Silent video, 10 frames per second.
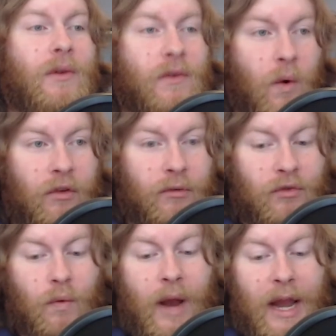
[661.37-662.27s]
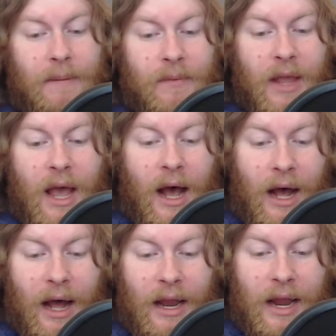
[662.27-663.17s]
course, was great.
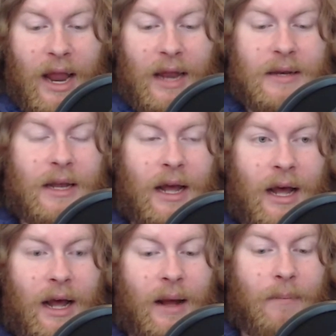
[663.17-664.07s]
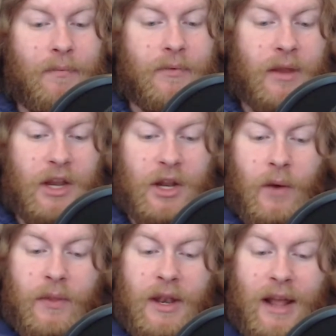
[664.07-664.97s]
Uh, and um, you
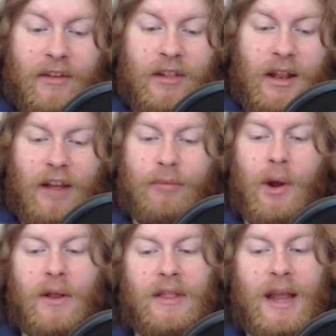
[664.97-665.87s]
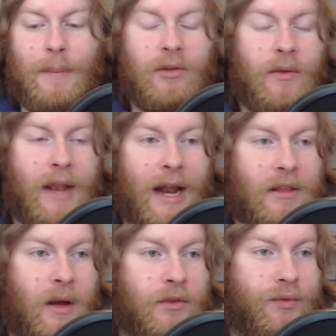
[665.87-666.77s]
know, the next the next part of the episode that I
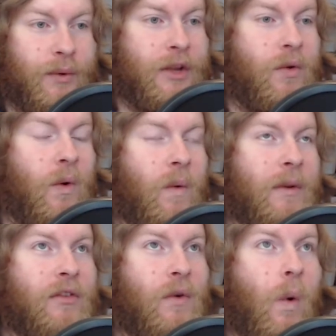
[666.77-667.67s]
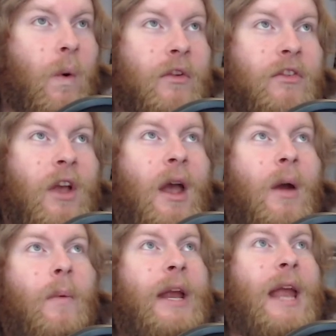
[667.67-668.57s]
thought was really cool was, of course,
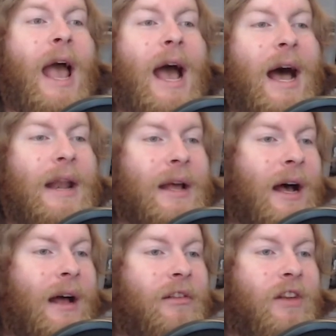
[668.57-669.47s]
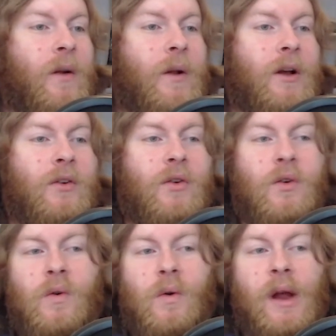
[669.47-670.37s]
we had uh, Sarah who